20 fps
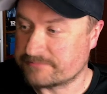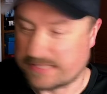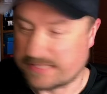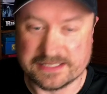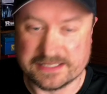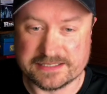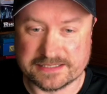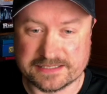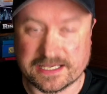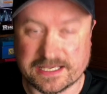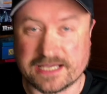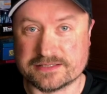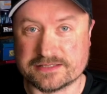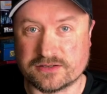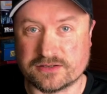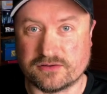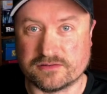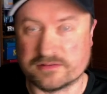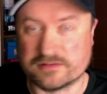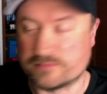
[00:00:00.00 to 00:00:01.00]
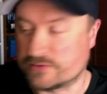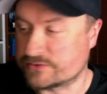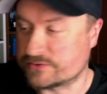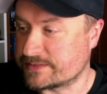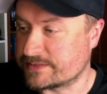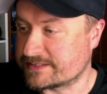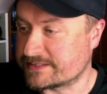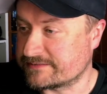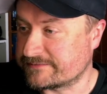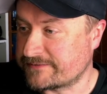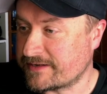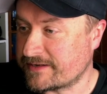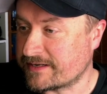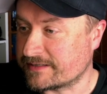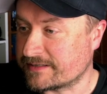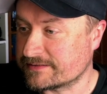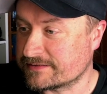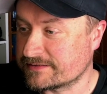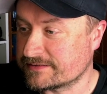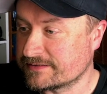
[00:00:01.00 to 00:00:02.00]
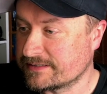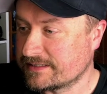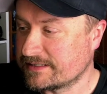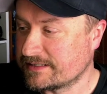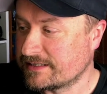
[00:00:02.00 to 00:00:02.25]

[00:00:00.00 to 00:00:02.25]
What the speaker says: in this case, all of the most recent finds.